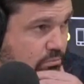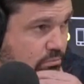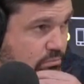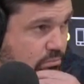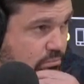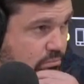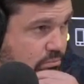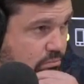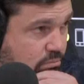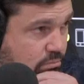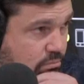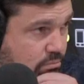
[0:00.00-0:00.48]

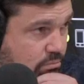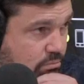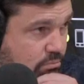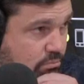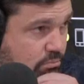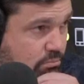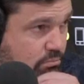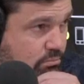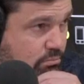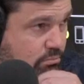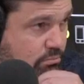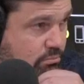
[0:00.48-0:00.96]

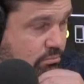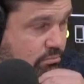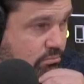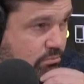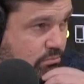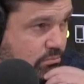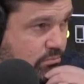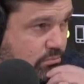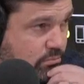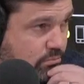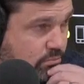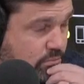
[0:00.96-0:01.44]

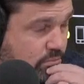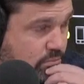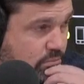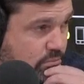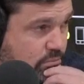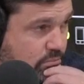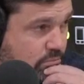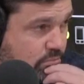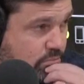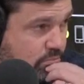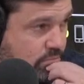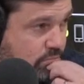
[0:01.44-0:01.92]

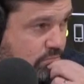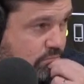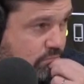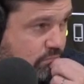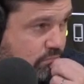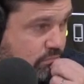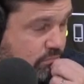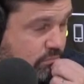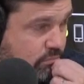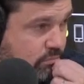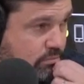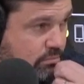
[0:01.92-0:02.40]

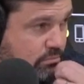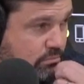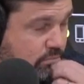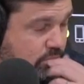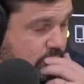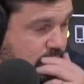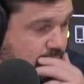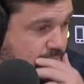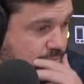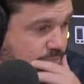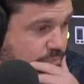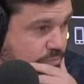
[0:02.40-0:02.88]

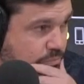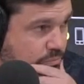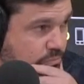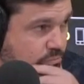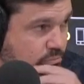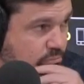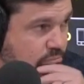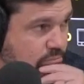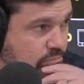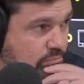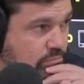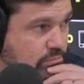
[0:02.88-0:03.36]

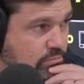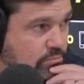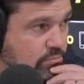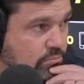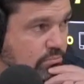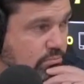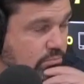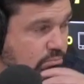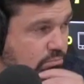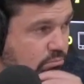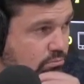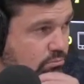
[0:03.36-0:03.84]

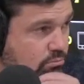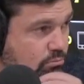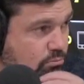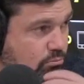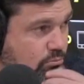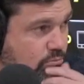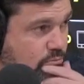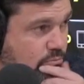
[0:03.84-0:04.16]
[no speech]